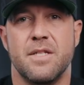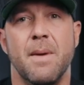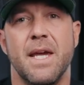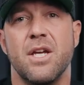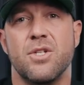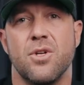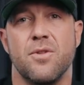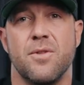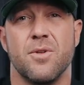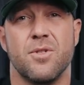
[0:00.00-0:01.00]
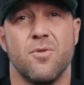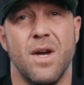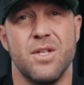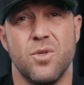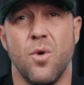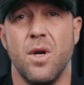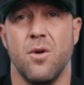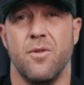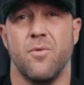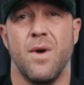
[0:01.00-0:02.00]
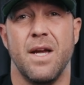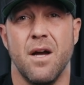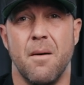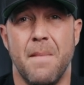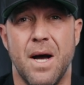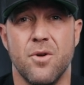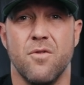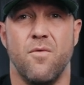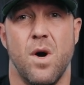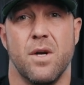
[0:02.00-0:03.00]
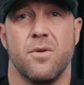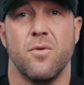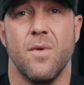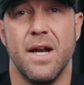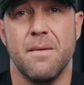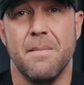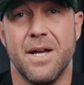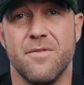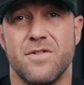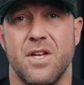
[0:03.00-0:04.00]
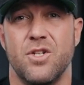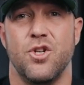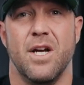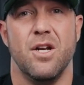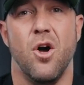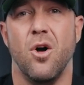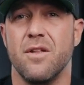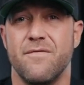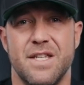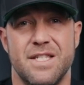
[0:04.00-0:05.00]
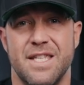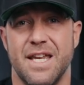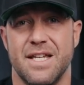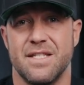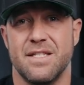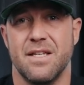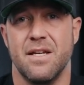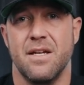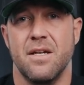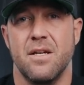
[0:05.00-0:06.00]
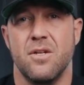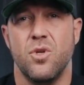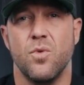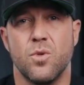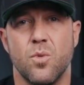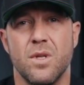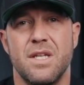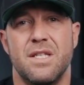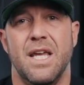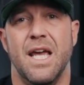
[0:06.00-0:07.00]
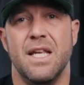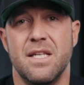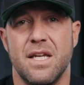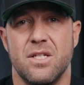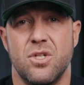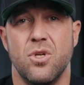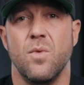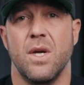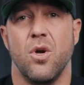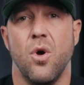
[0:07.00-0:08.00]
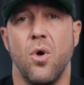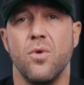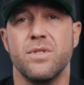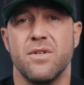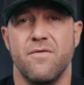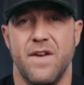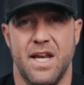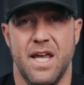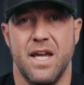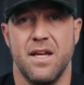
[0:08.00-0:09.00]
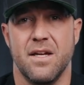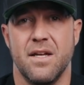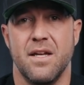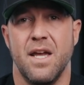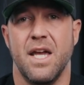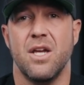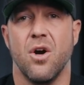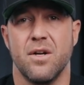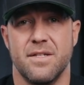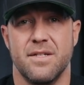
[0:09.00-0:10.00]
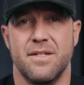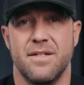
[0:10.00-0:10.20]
making sure that there's the right soil, the right amount of water, the right amount of sunshine, all of these things. So it's really tending to and cultivating a garden.